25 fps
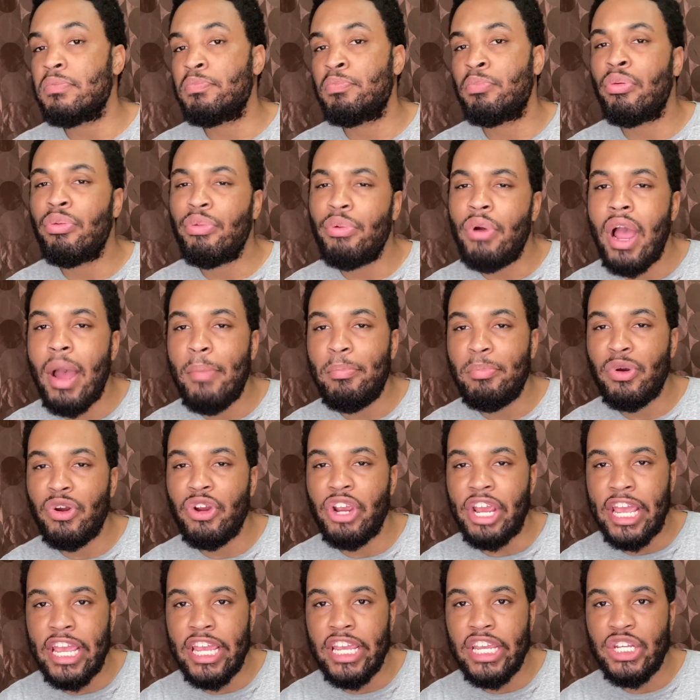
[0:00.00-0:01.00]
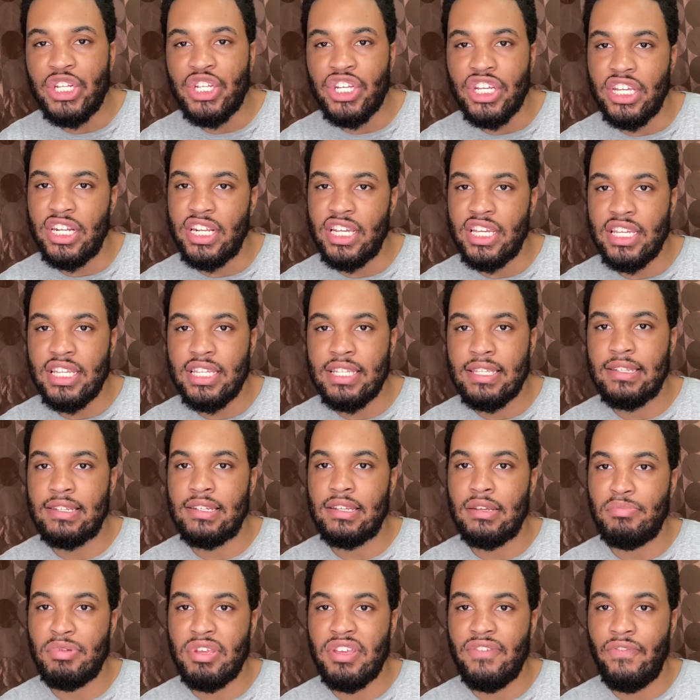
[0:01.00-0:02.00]
proper age it is
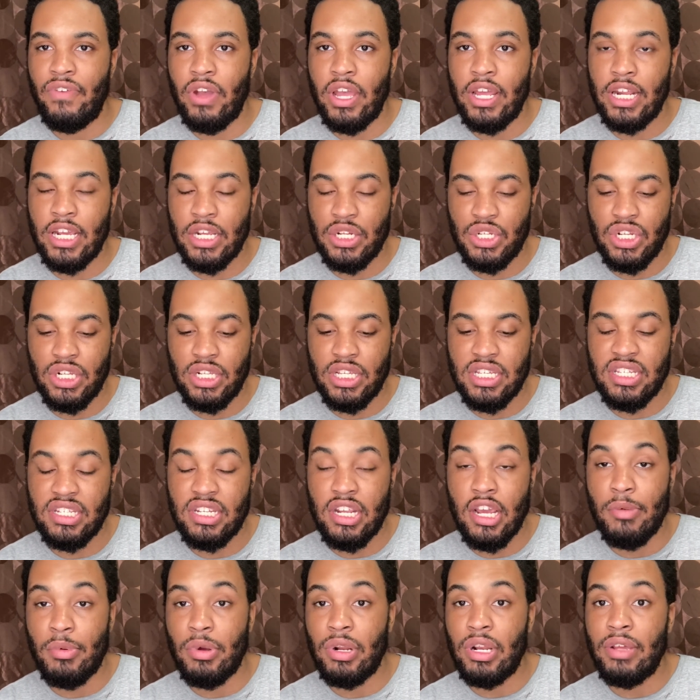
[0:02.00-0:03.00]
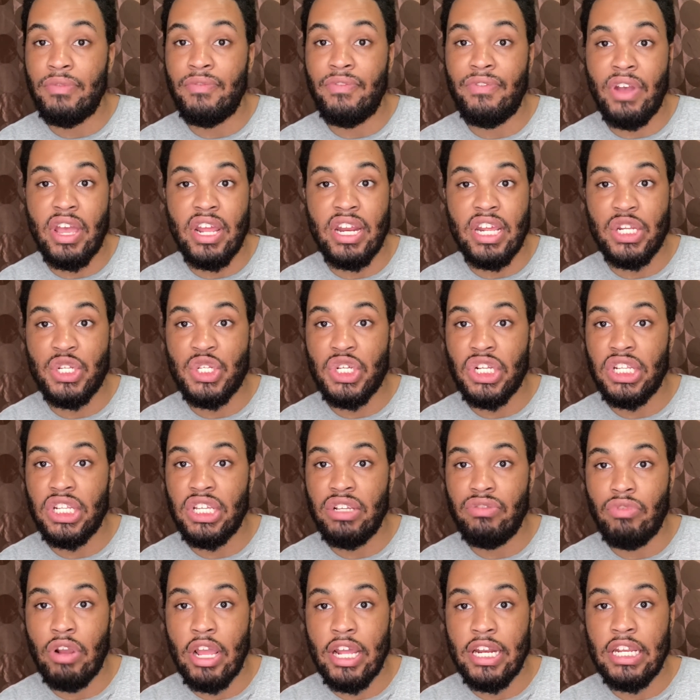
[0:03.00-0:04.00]
to be financially stable and
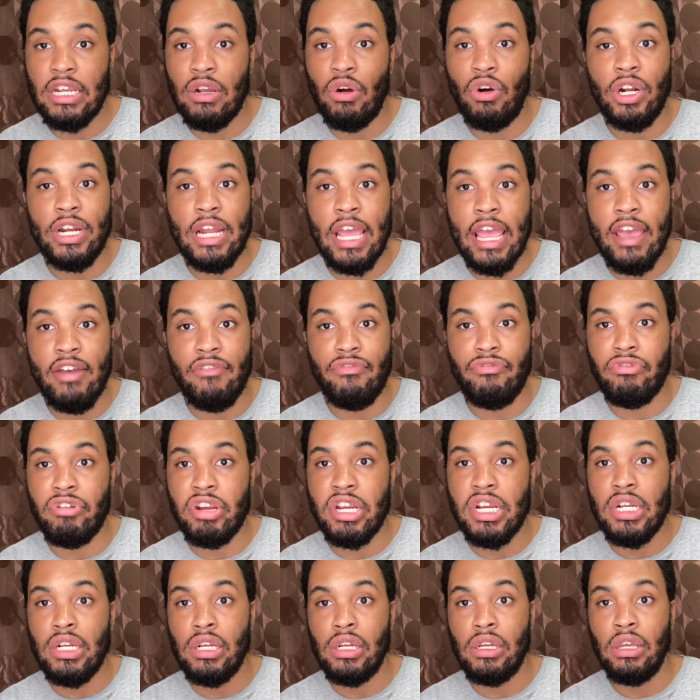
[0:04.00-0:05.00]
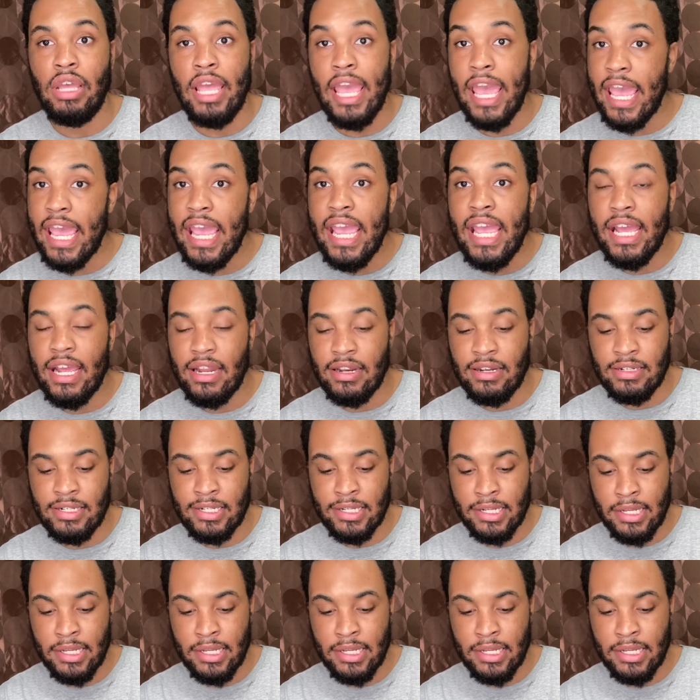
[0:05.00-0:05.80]
financially ready on every hand.